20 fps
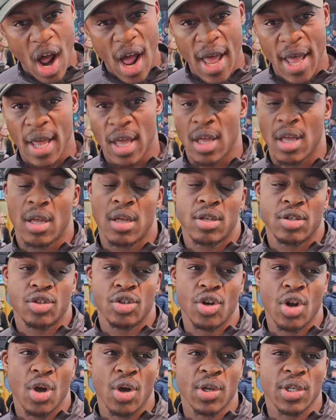I,
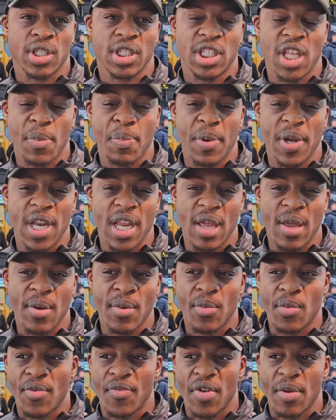you know, step in there
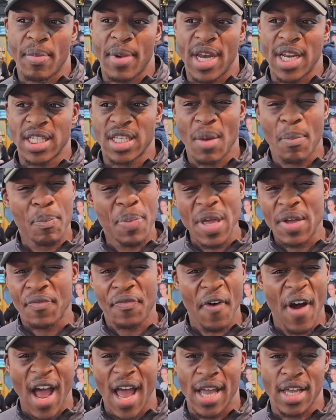with him. And it's a big
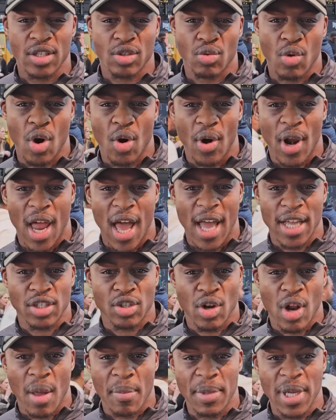fight as well. Like,
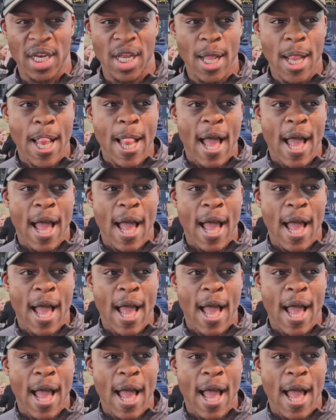do you know what I mean?